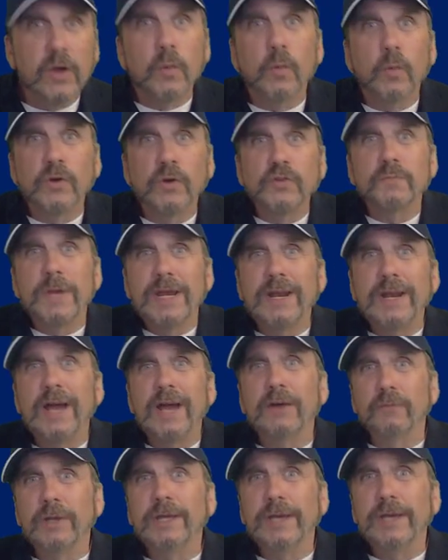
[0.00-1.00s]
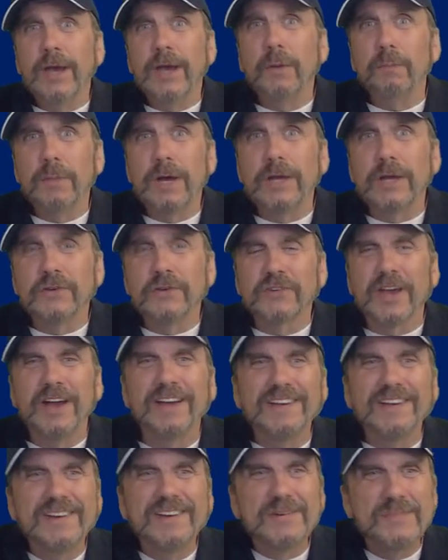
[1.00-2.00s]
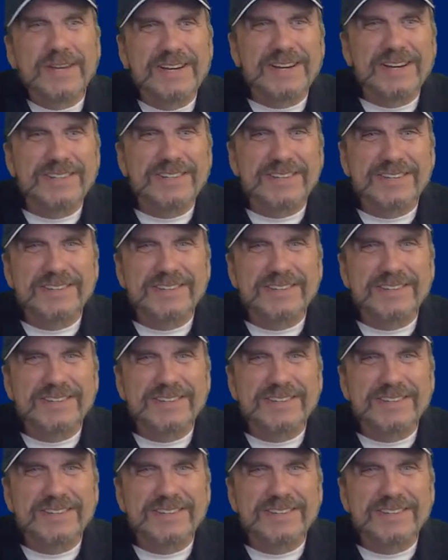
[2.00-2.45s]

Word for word: which may not really help much because